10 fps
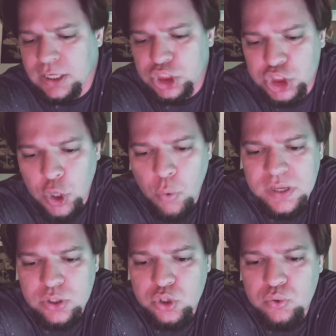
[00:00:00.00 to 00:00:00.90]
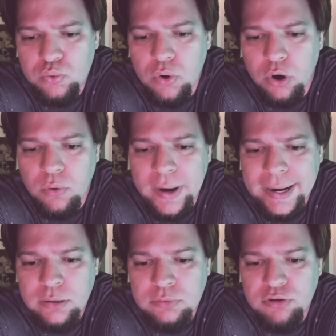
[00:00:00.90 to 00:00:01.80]
showing you
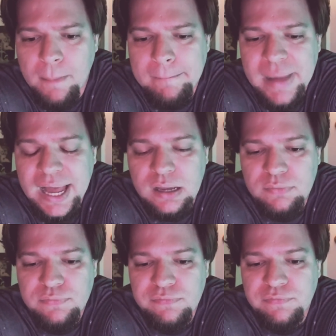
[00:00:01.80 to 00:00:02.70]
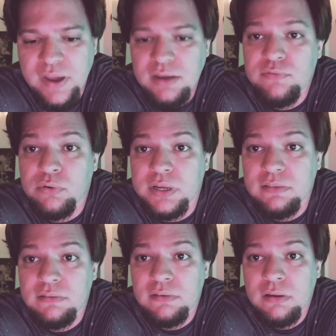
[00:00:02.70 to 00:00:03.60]
around my
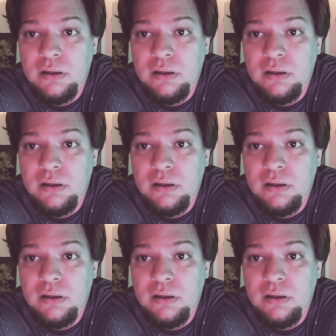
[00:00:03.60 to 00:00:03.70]
favorite